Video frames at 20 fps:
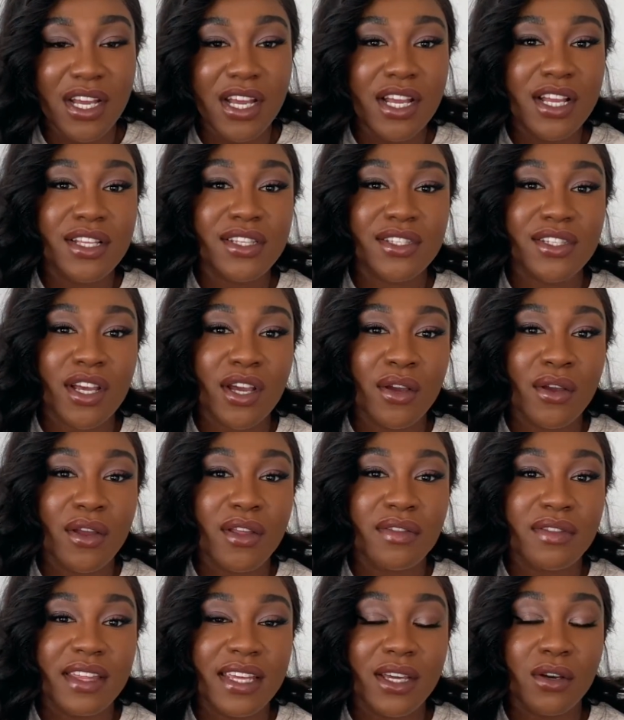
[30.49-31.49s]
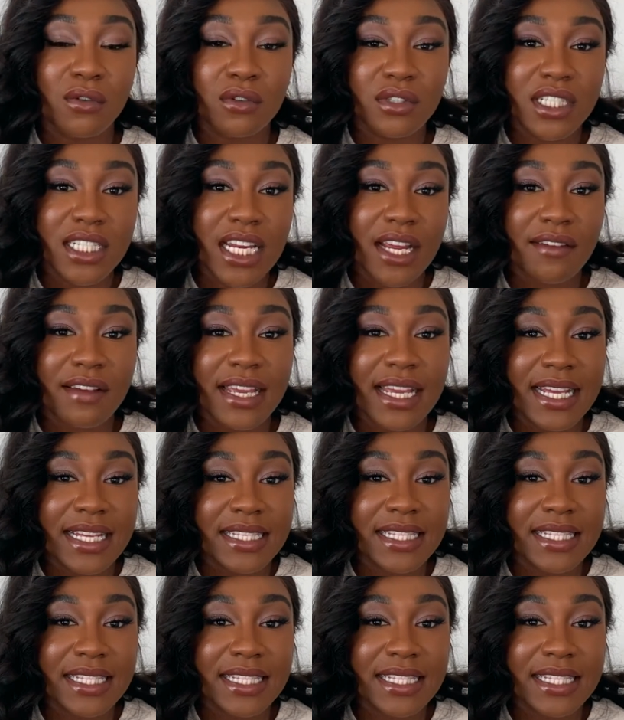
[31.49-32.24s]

So The Ordinary is